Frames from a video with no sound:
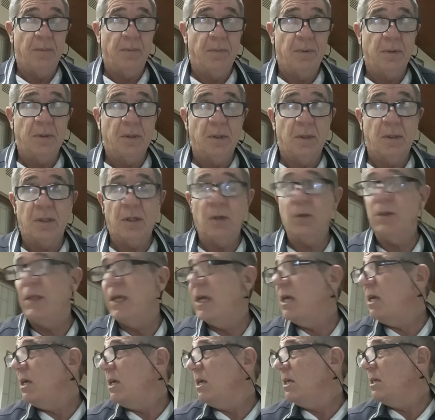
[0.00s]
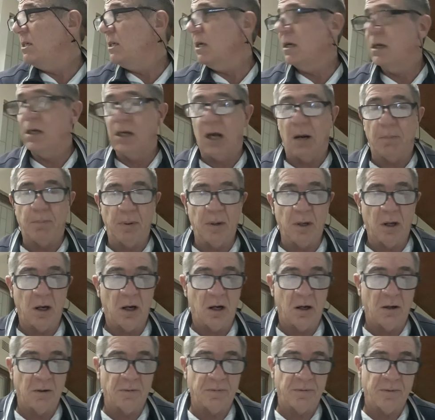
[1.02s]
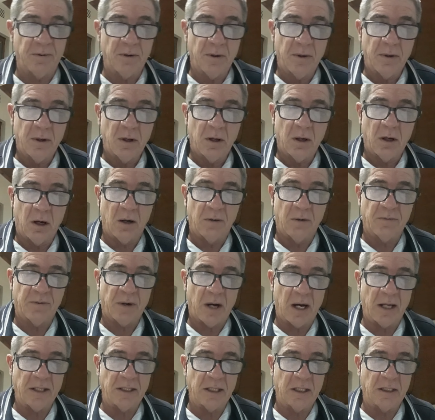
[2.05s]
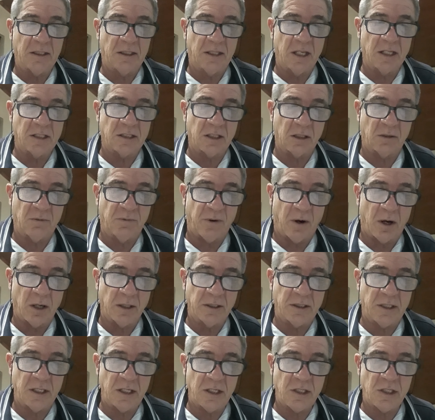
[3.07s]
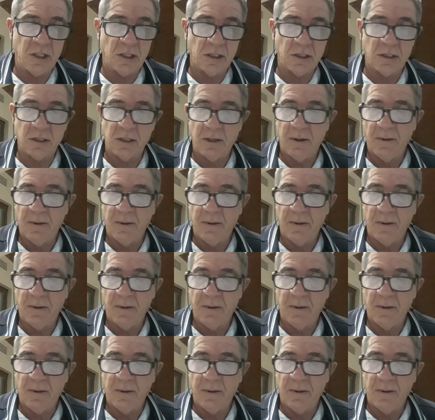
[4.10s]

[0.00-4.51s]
so there is a couple of other disadvantages,